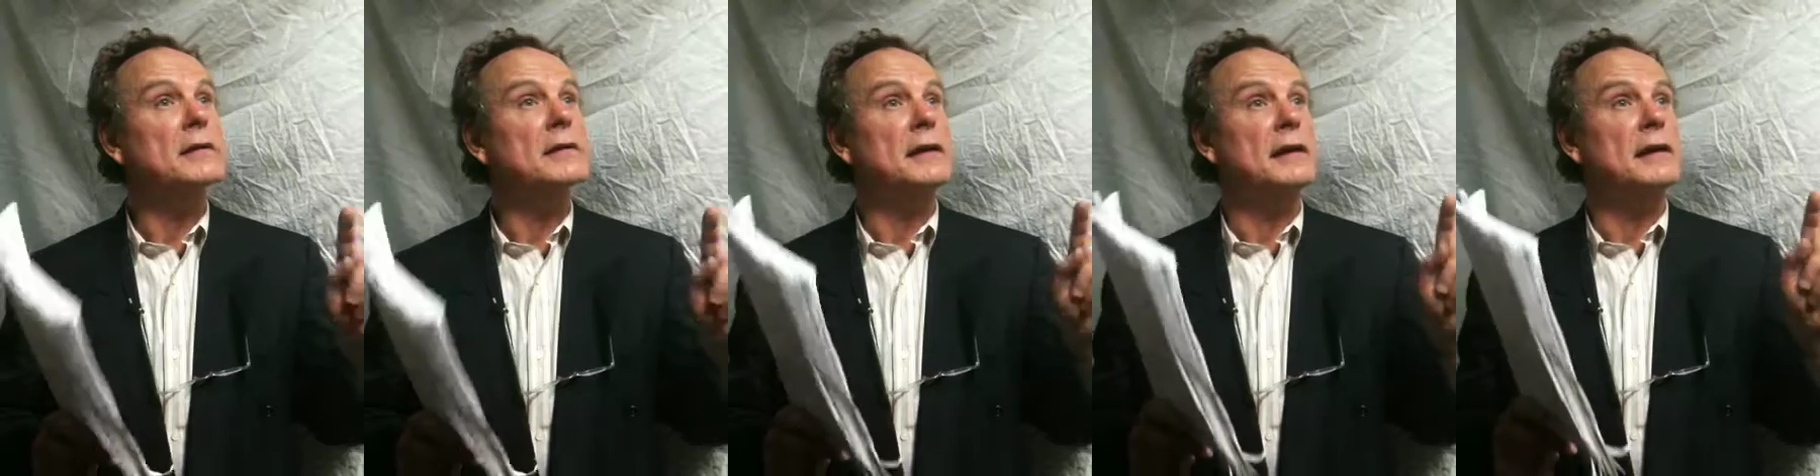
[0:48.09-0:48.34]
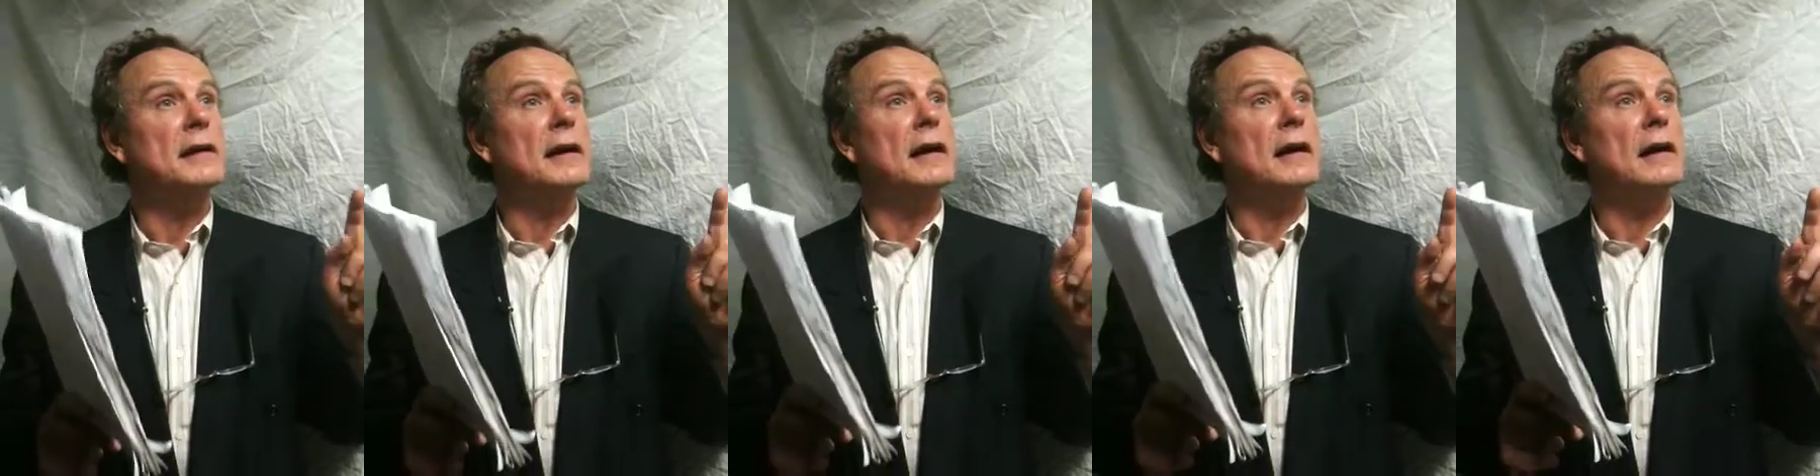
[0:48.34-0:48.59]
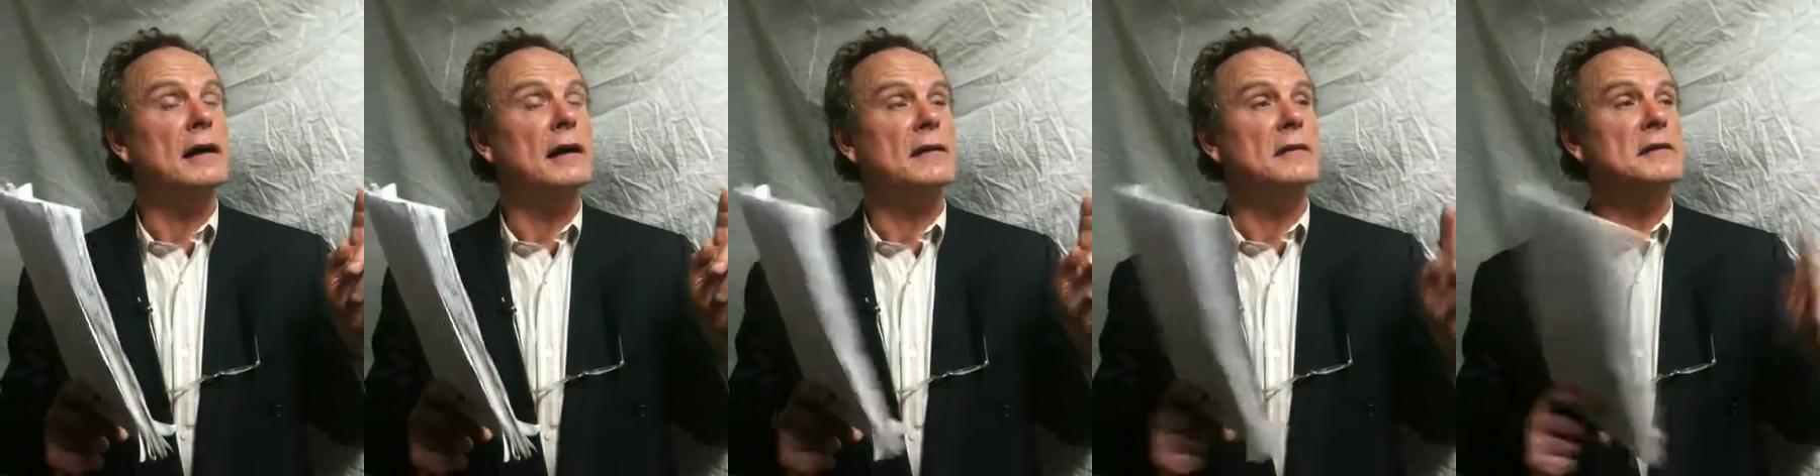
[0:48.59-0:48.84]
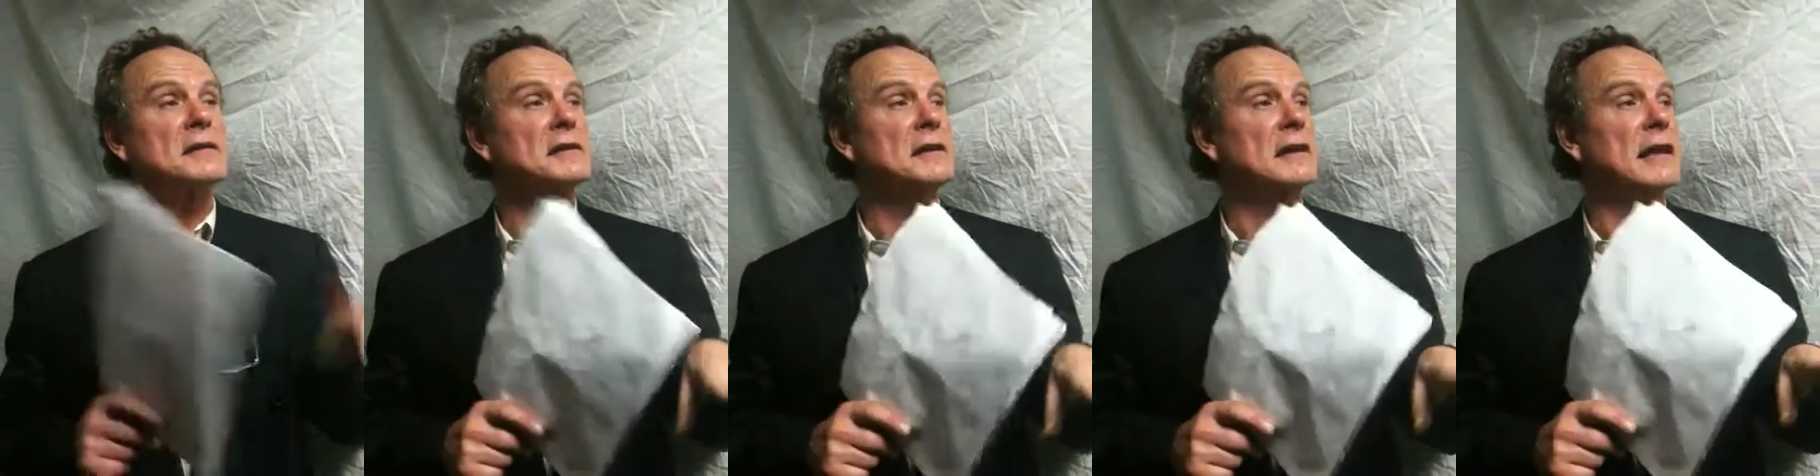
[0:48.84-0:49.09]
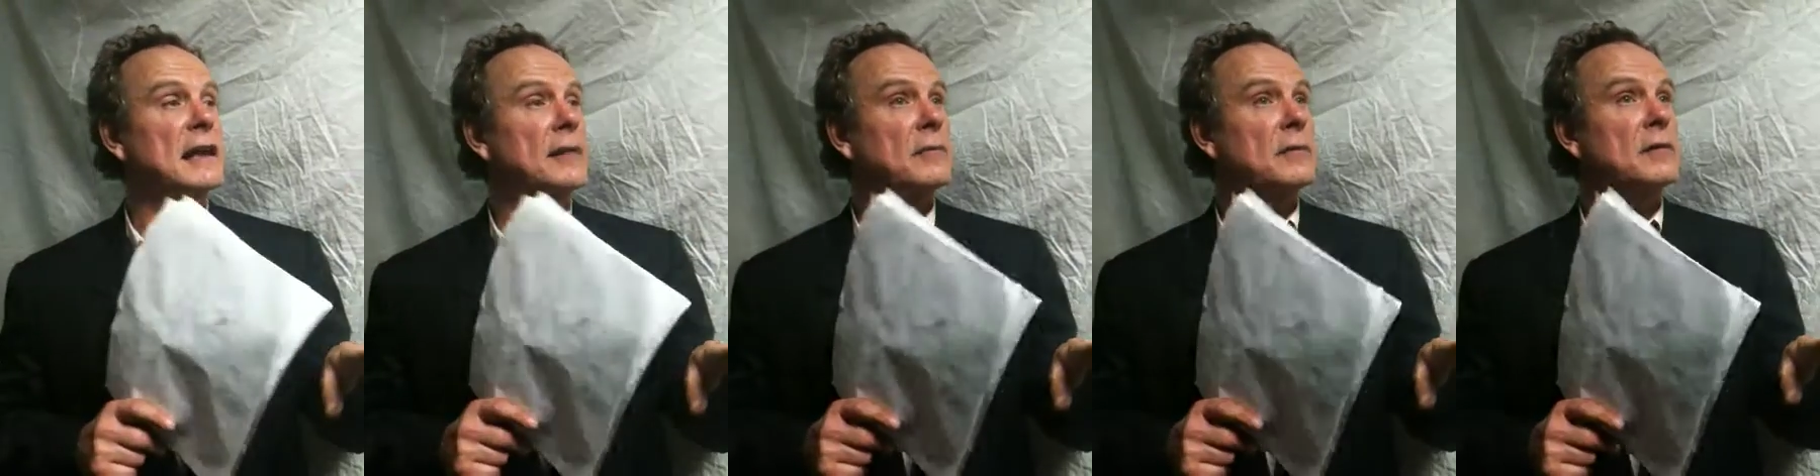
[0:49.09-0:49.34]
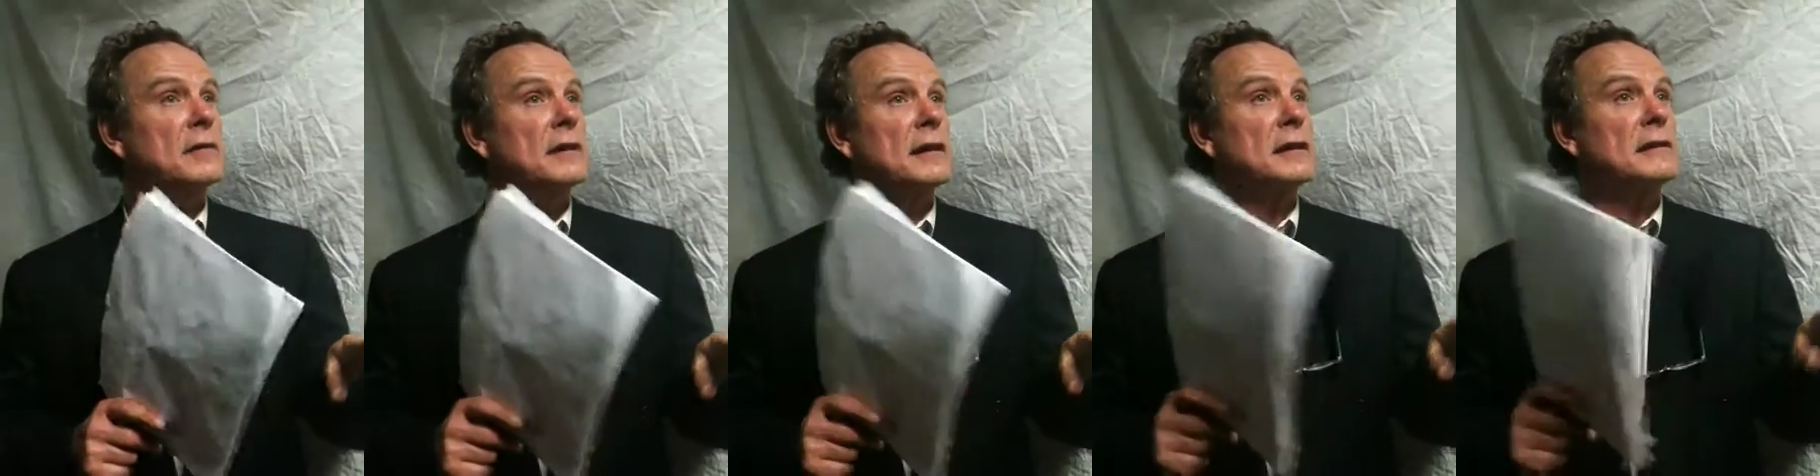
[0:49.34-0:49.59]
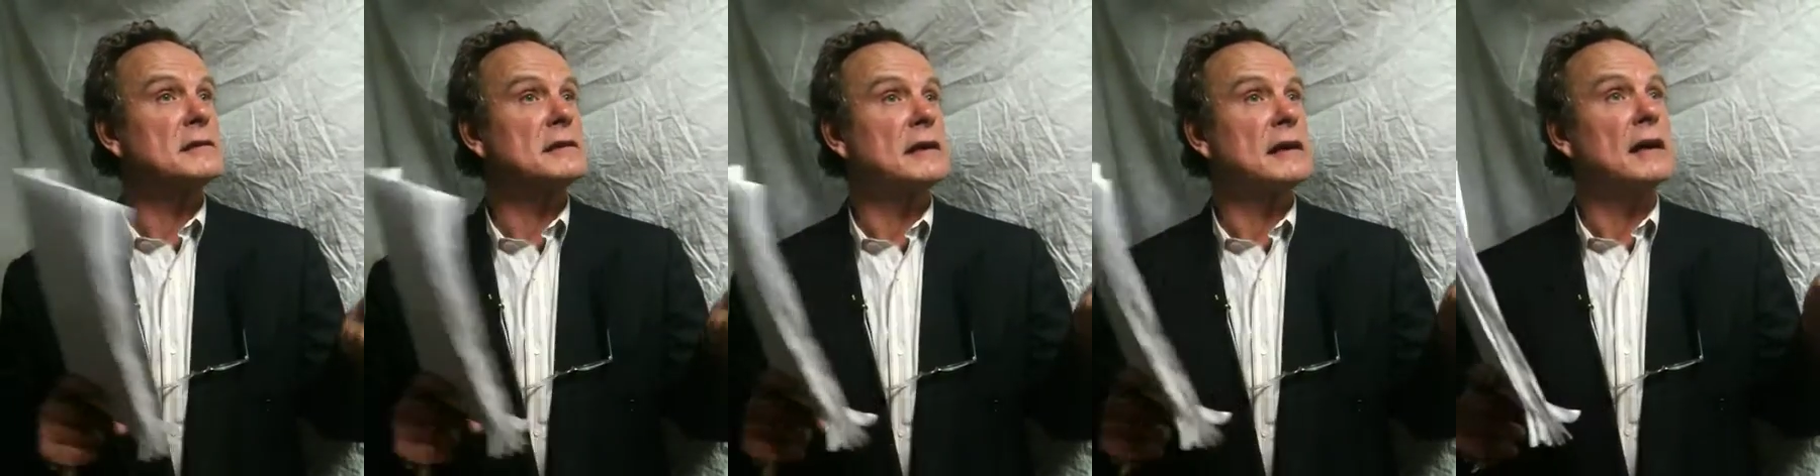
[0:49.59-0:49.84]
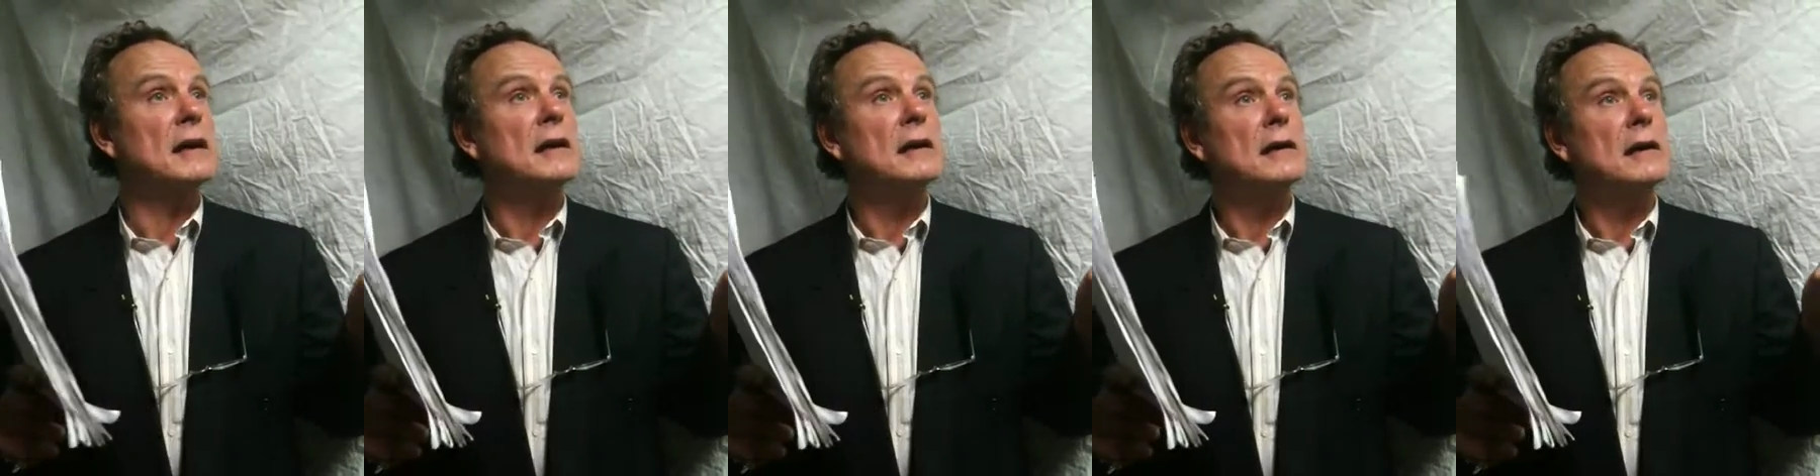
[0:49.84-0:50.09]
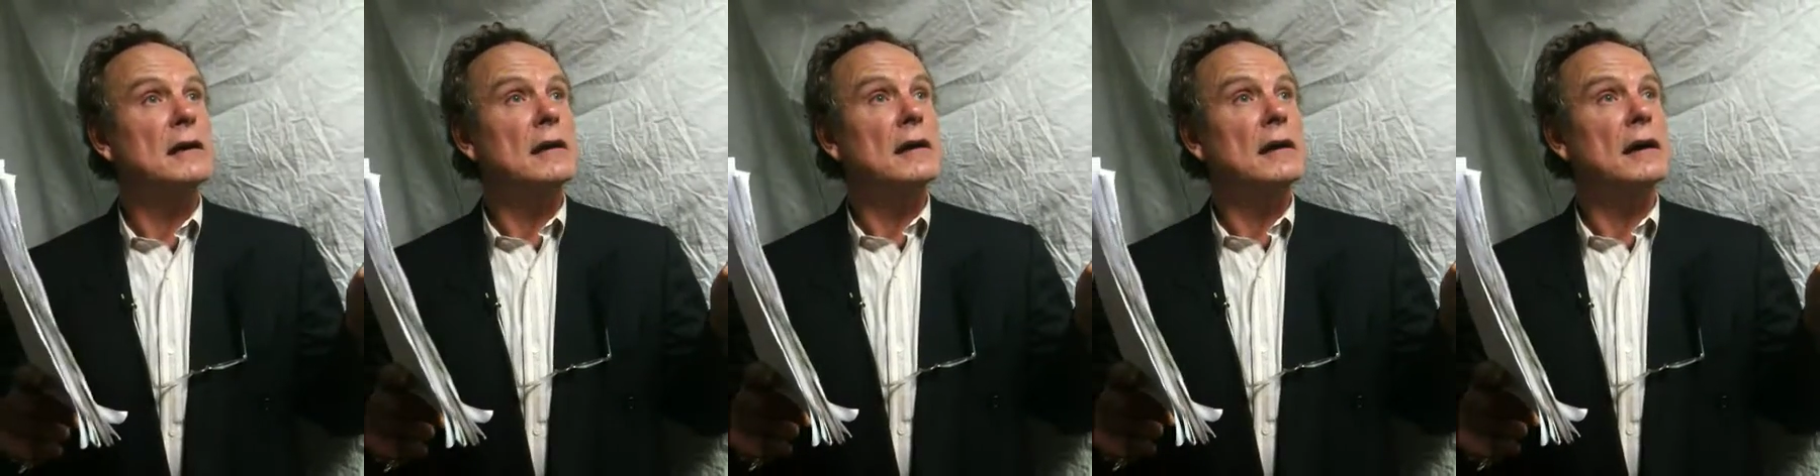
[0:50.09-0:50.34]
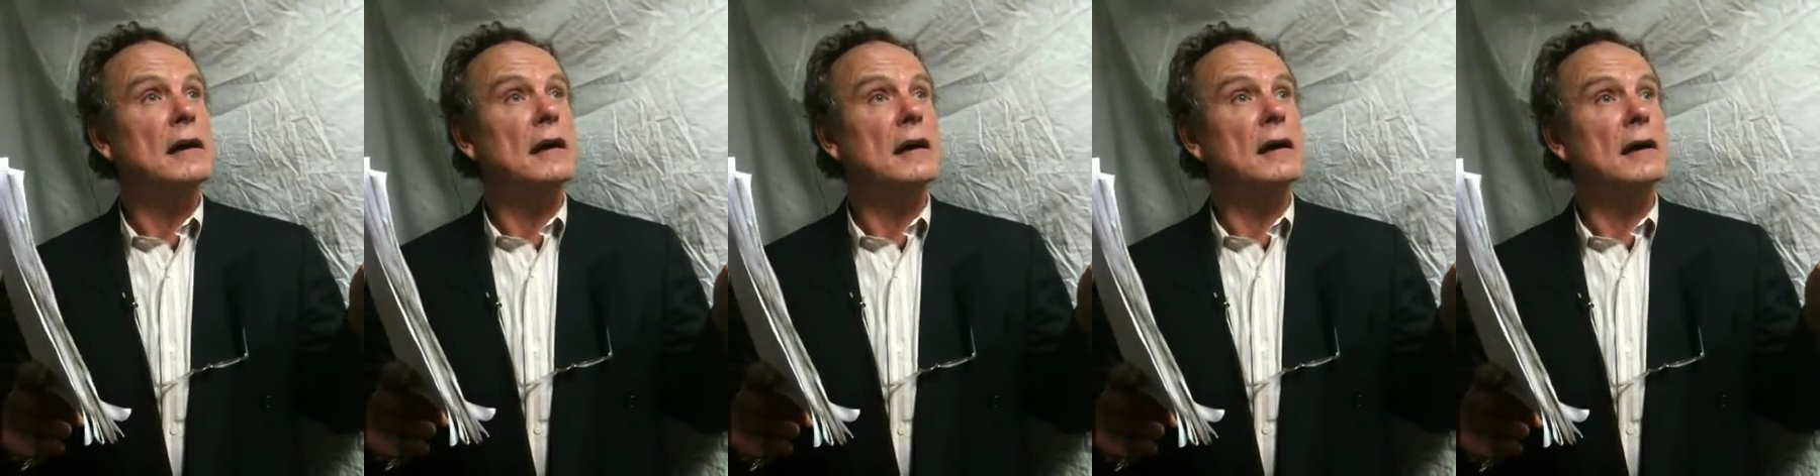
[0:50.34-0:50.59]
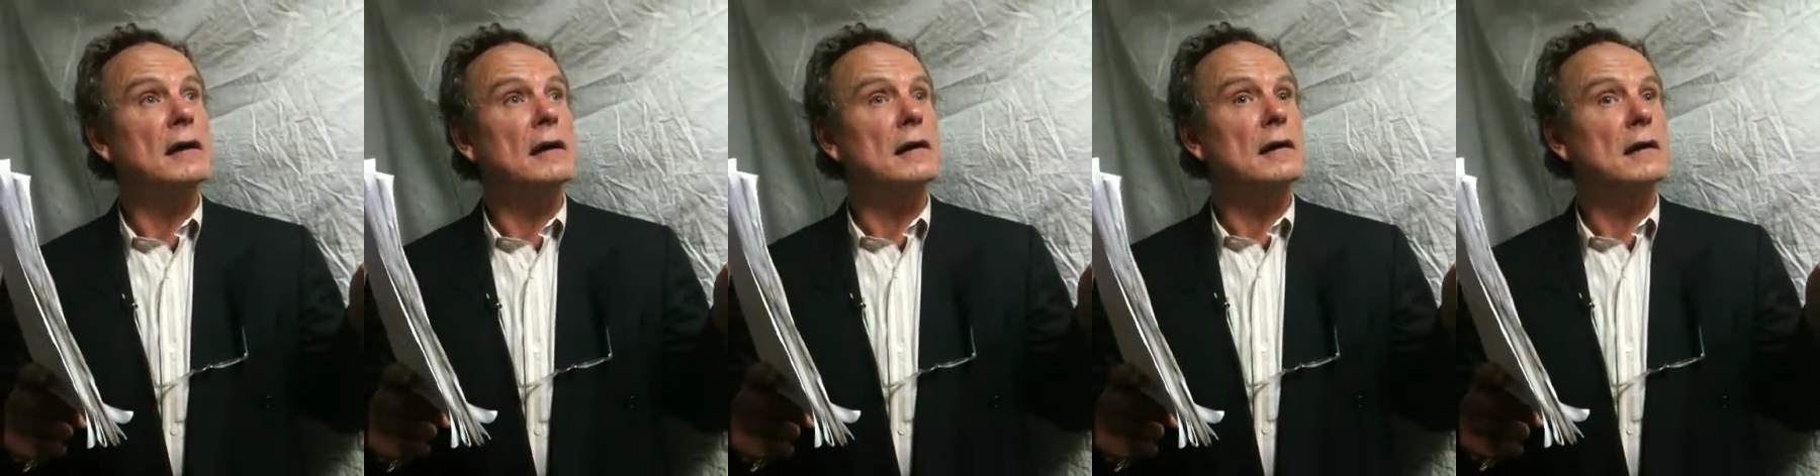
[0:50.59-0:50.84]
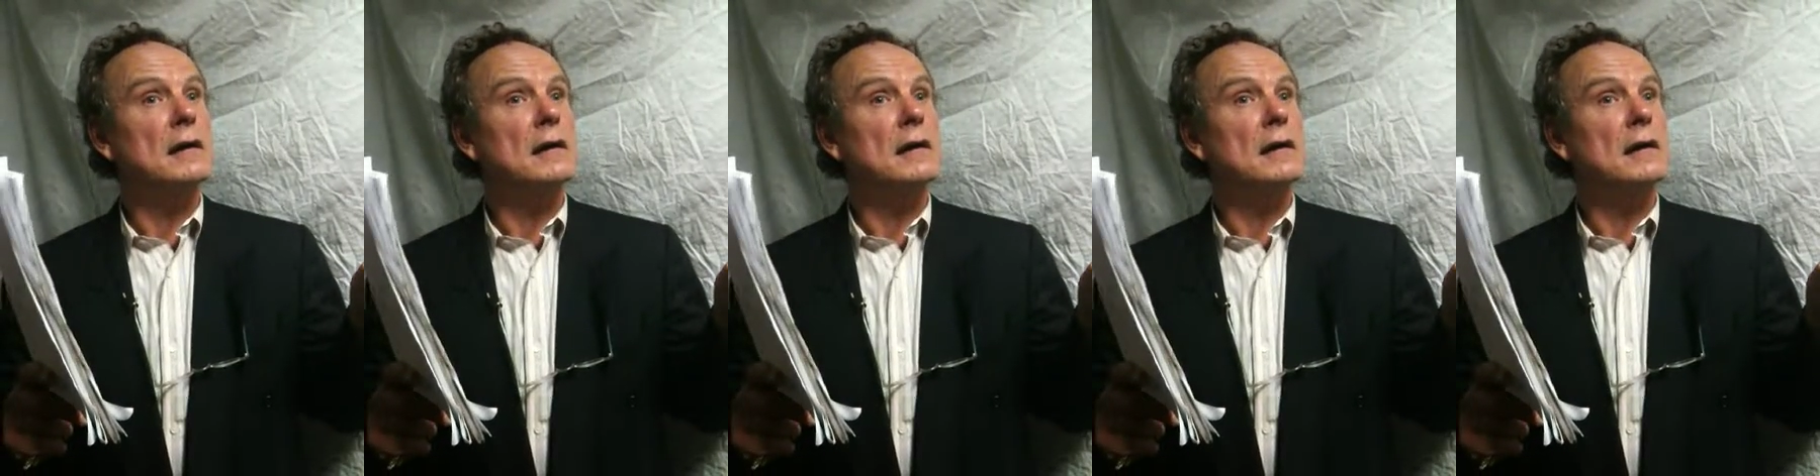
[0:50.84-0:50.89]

the other disclaimer that uh,